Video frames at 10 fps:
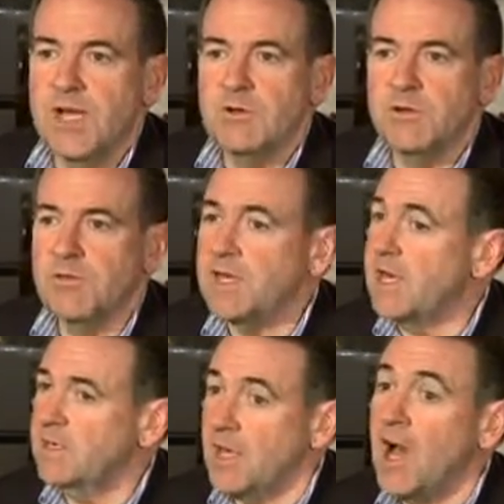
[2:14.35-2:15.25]
Now we're
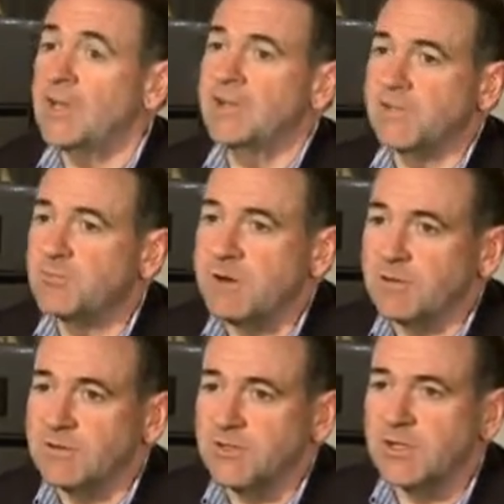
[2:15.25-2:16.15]
thinking Dodd does
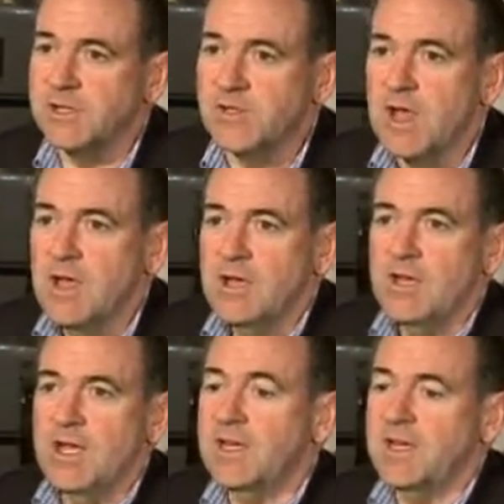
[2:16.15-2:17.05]
miracles because
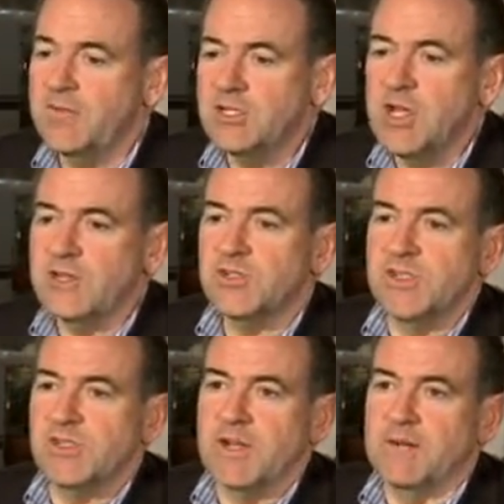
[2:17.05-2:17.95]
he doesn't even
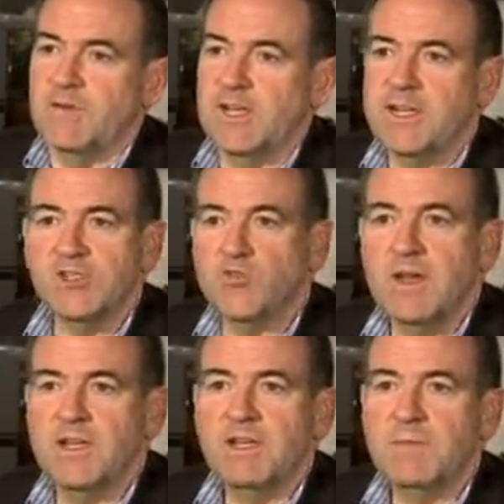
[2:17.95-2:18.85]
touch this stuff and it gets
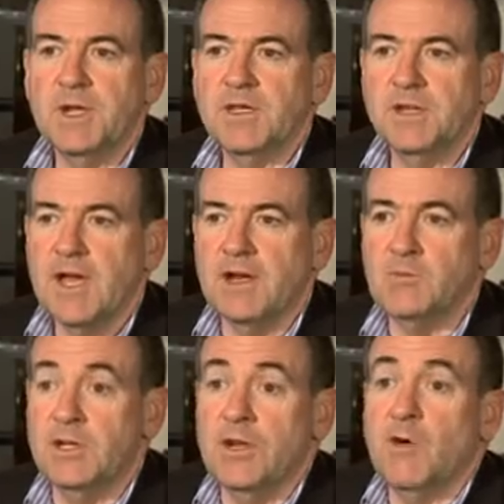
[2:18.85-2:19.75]
written in the middle of the
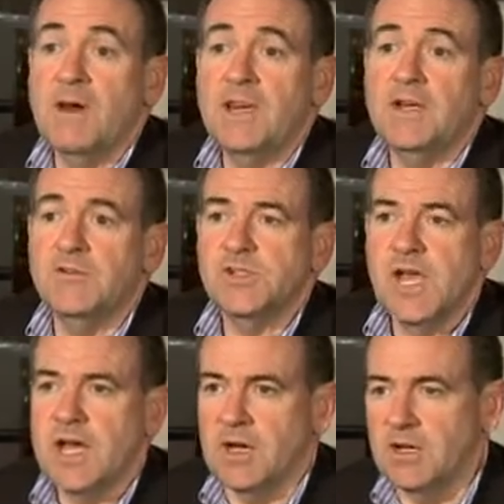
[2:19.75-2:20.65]
night when nobody knows
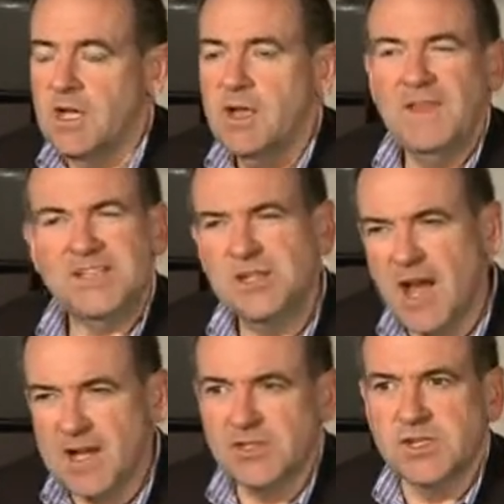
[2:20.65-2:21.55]
how. That's
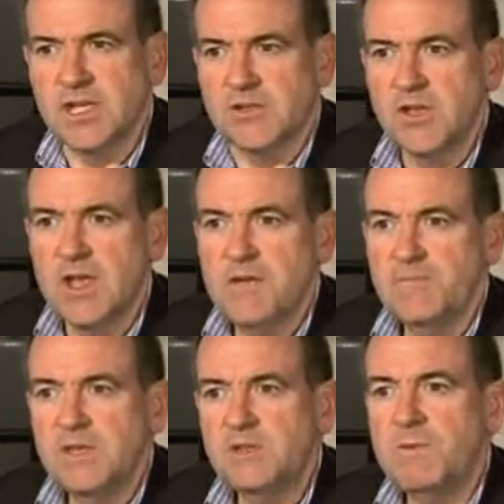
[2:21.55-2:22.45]
nonsense.
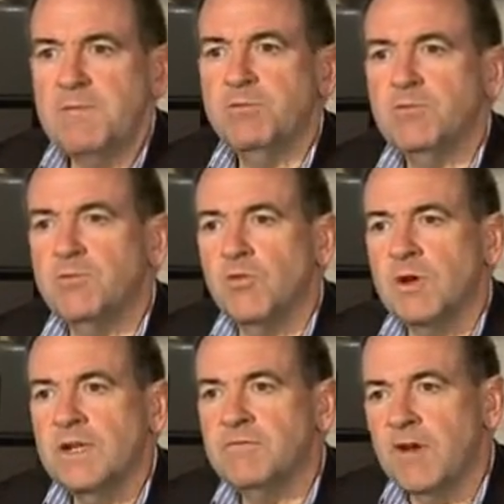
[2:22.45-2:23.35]
These people
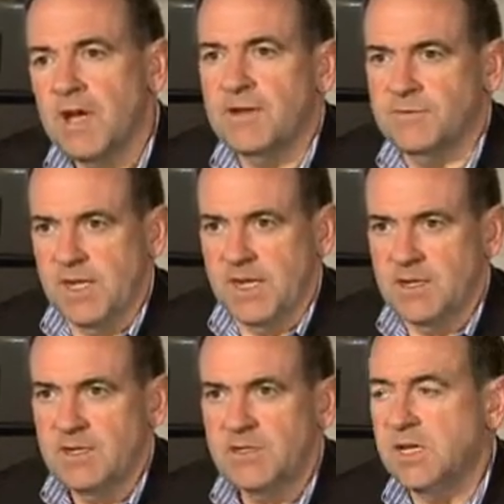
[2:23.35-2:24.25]
were involved in
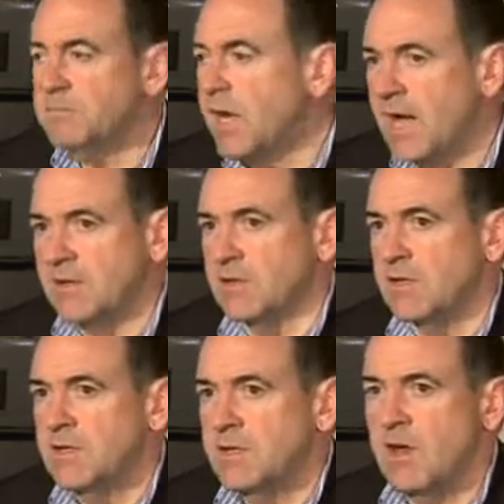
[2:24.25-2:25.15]
it. Tim
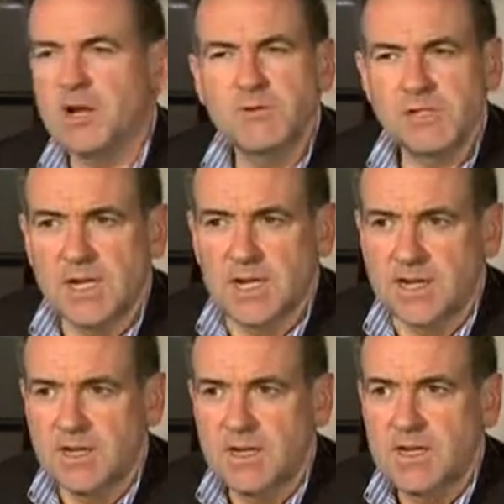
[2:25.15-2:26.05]
Geithner, he ought to
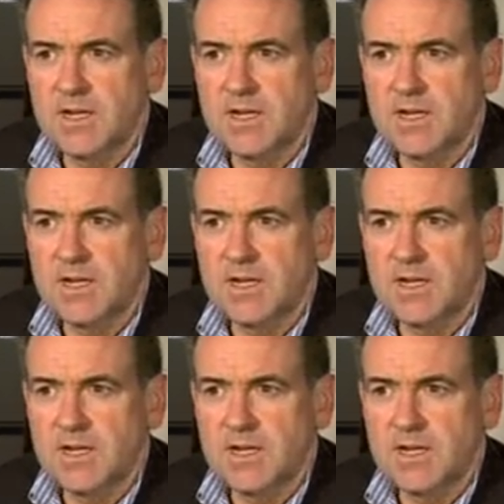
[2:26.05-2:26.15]
resign.